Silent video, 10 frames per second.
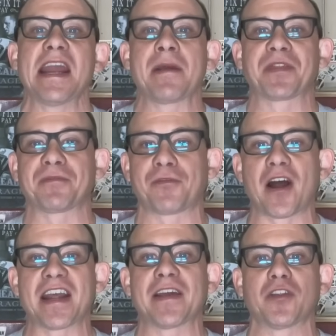If the
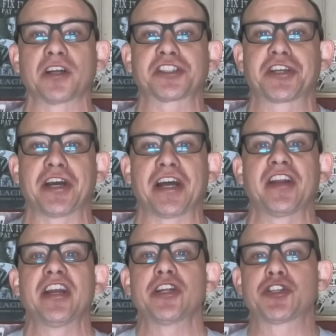front end looks good,
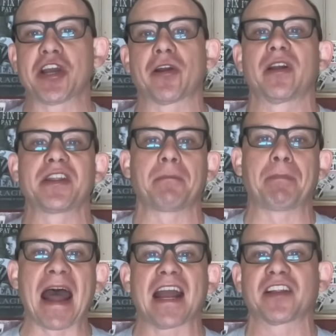generally the
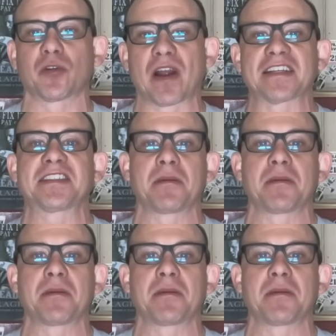back and the rest of the